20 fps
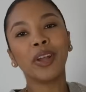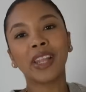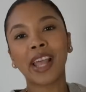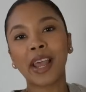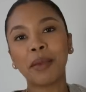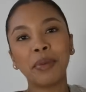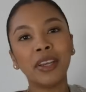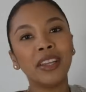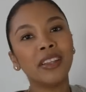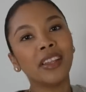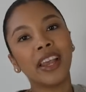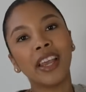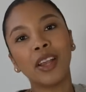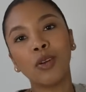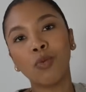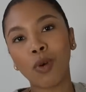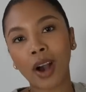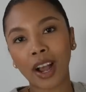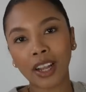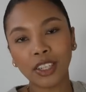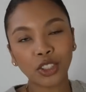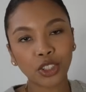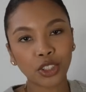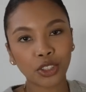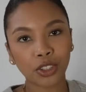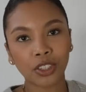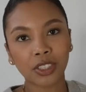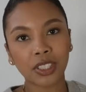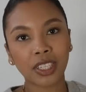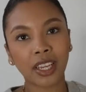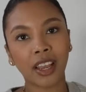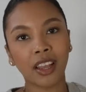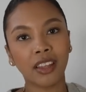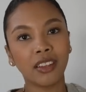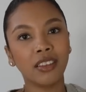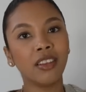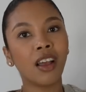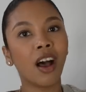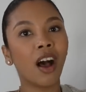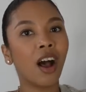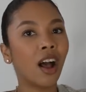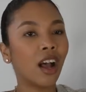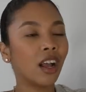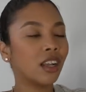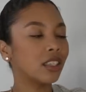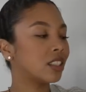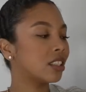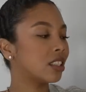I mean, a white shirt cannot